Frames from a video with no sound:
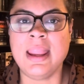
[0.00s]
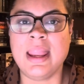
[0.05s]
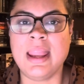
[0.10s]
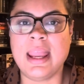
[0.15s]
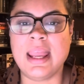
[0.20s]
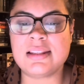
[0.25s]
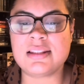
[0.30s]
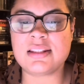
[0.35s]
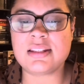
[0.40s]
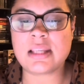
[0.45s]

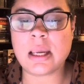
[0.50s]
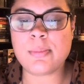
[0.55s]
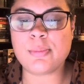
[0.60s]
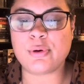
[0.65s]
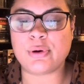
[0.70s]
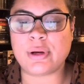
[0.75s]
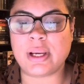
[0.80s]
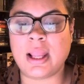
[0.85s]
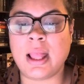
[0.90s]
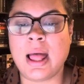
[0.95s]
In
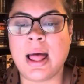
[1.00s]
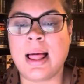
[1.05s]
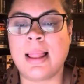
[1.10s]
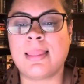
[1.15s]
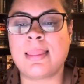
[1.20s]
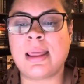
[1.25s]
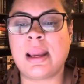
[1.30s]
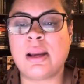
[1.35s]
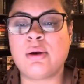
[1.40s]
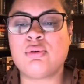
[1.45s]
summary,
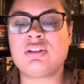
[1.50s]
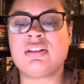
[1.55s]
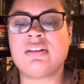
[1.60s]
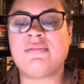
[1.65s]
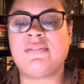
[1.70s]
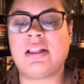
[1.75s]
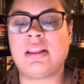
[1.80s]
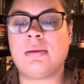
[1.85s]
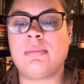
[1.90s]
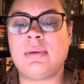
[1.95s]
language
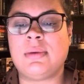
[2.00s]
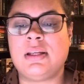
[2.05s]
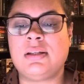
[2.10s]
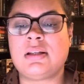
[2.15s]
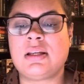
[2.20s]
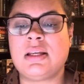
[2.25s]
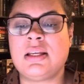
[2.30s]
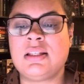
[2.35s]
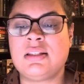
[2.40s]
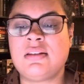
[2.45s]
development
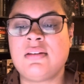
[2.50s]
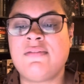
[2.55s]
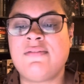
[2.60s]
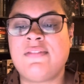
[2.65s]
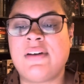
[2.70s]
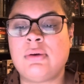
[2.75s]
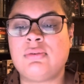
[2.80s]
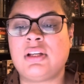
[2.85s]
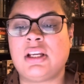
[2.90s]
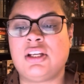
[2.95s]
is the
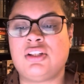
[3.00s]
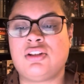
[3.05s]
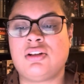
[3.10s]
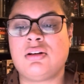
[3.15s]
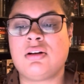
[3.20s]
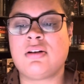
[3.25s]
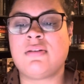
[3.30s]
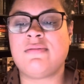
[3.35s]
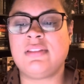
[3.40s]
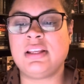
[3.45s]

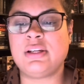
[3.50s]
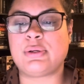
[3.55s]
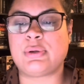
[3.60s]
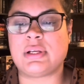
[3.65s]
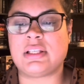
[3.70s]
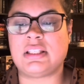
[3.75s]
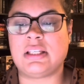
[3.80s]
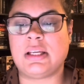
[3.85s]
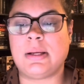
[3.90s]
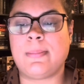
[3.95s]
foundation of
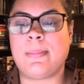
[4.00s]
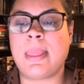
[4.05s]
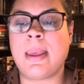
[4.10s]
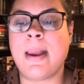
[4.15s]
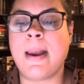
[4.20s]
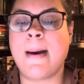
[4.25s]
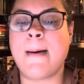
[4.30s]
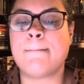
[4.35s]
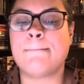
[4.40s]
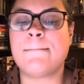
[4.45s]
literacy.
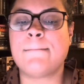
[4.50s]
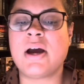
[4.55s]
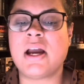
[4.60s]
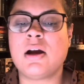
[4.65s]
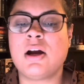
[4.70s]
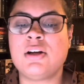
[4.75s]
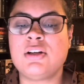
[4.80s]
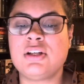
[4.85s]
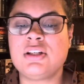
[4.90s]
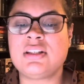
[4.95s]
By
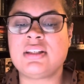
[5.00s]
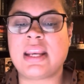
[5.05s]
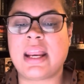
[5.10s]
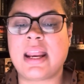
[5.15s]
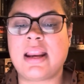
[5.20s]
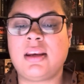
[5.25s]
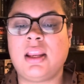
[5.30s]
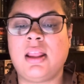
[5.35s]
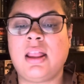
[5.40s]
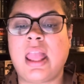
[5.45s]

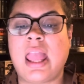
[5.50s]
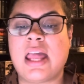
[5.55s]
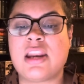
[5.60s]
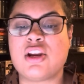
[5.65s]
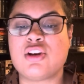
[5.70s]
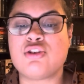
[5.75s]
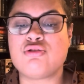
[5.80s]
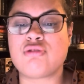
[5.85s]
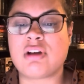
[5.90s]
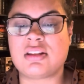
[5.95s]
understanding and
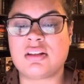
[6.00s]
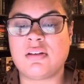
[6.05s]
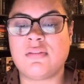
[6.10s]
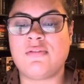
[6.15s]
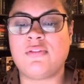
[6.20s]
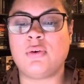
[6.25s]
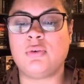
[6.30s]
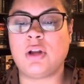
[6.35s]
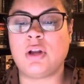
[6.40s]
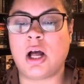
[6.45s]
addressing
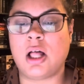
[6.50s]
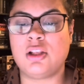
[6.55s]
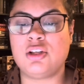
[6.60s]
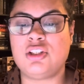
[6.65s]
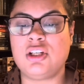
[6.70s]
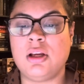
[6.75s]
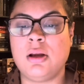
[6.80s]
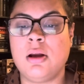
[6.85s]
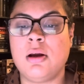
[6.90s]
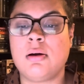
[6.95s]

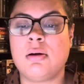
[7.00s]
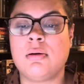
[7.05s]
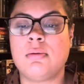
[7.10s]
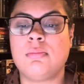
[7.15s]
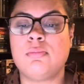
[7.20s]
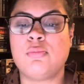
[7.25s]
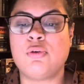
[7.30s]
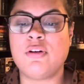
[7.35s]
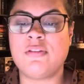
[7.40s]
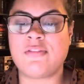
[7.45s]
phonology,
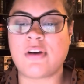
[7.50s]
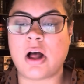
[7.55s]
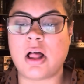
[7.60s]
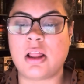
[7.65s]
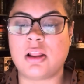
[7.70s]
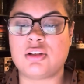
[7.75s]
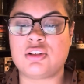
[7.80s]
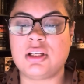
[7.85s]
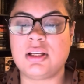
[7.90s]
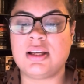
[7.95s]

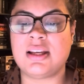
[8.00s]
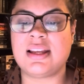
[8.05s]
morphology,